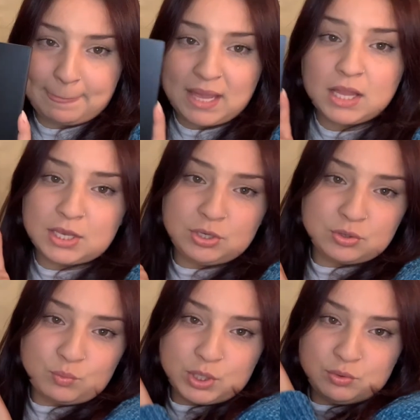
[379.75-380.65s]
I'll let you know
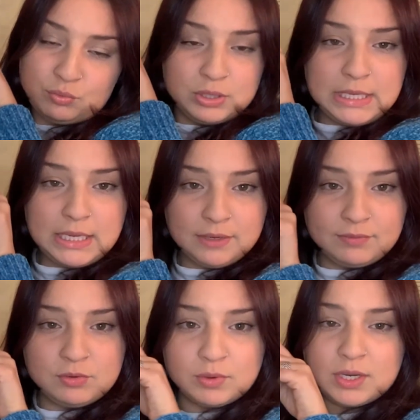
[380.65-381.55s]
what you need if
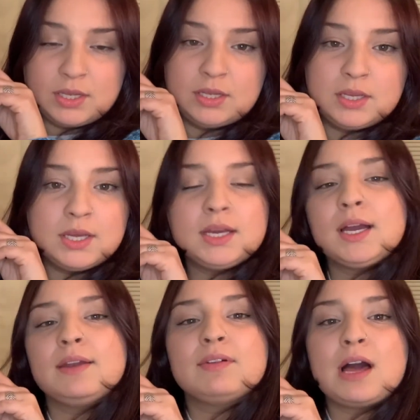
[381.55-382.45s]
you wanna
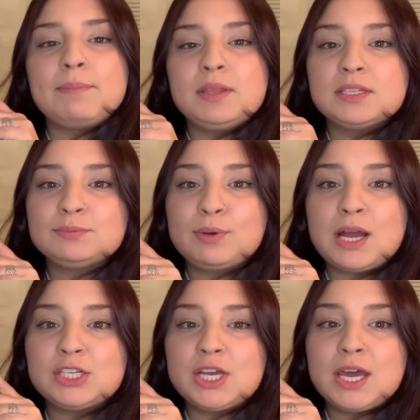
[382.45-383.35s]
kind of copy this
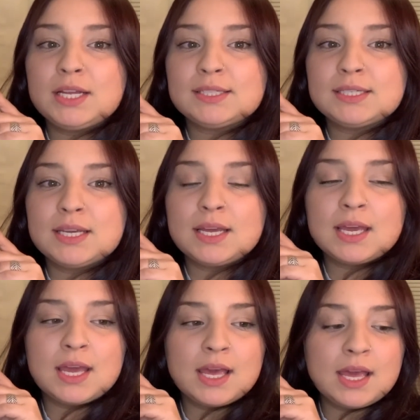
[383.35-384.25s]
project.
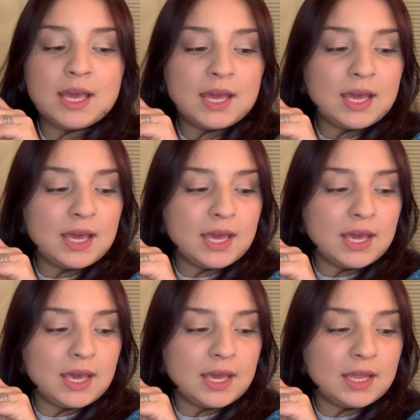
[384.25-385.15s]

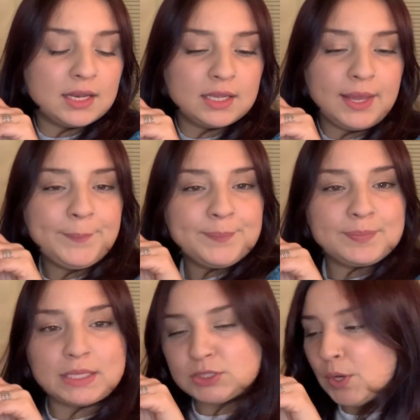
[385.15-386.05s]
And yeah,
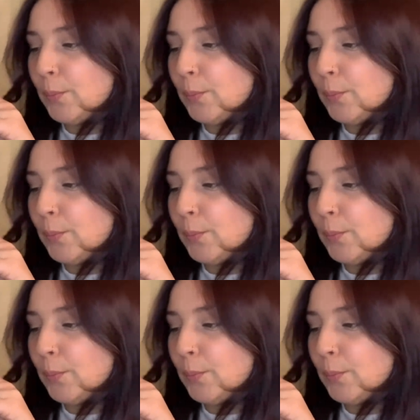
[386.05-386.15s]
let's go.